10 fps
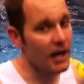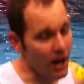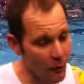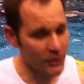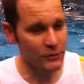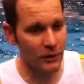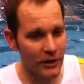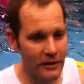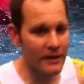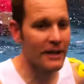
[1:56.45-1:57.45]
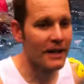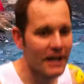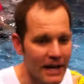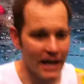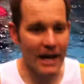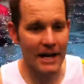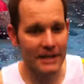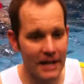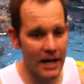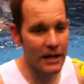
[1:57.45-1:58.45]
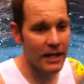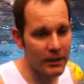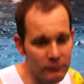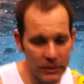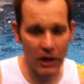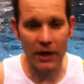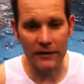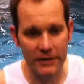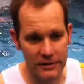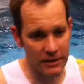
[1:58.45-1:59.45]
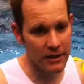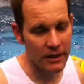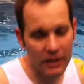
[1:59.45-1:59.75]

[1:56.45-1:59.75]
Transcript: I always will. And uh, even beyond this